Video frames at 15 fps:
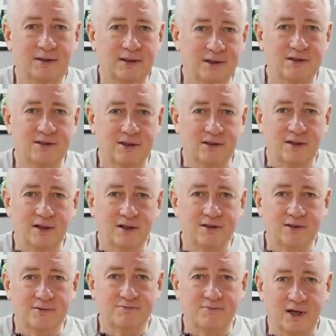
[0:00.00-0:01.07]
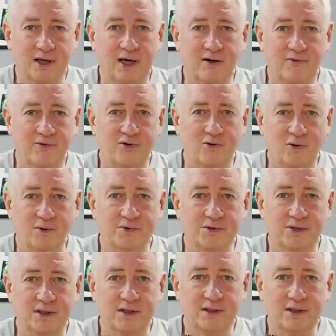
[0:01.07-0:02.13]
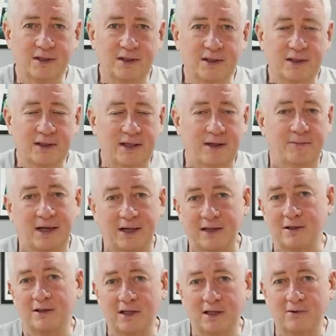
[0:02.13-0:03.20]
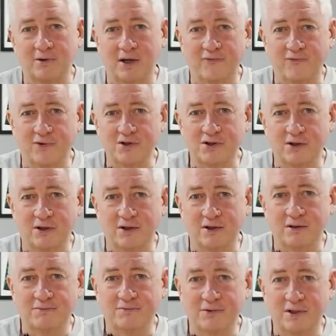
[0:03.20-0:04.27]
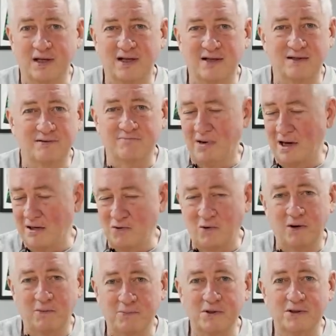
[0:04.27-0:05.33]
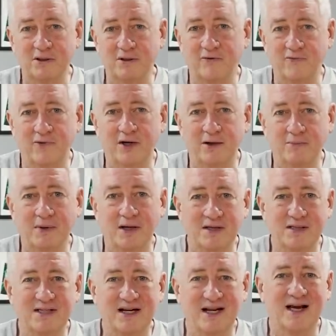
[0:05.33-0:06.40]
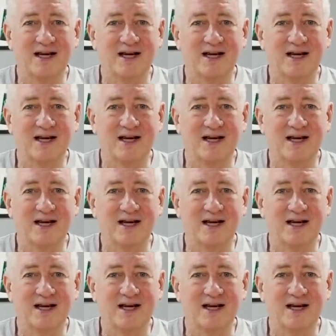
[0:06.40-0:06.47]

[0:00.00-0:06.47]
that's G-Loc is accounted for 12%, and back in the day when I first started, about 12% of fighter pilots had